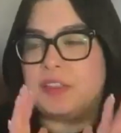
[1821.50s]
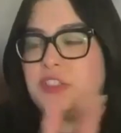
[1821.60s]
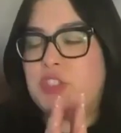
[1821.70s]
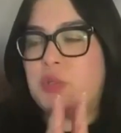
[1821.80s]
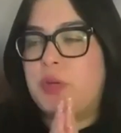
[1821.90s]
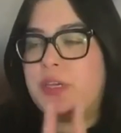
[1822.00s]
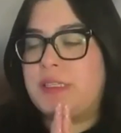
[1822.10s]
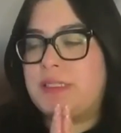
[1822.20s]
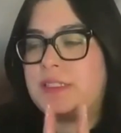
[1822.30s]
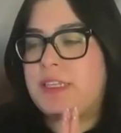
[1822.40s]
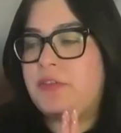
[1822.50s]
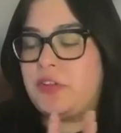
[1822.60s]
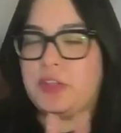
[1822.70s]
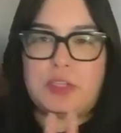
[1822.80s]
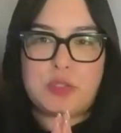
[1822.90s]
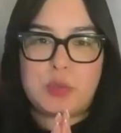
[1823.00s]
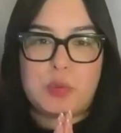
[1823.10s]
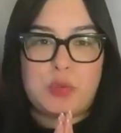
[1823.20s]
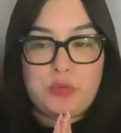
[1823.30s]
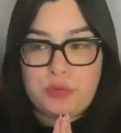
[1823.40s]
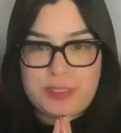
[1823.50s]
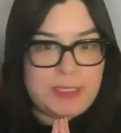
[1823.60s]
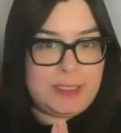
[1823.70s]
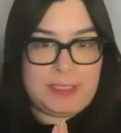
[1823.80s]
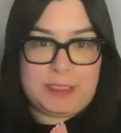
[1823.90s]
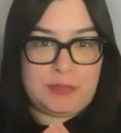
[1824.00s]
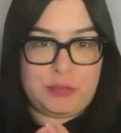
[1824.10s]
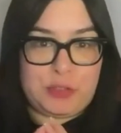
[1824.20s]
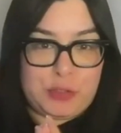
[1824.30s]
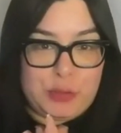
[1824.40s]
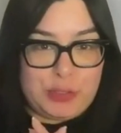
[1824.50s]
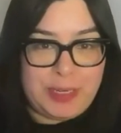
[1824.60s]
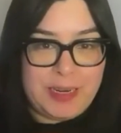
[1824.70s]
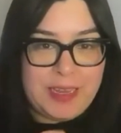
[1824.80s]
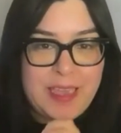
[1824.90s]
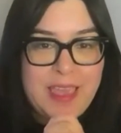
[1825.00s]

Yeah, joy is definitely a tool of resistance for sure.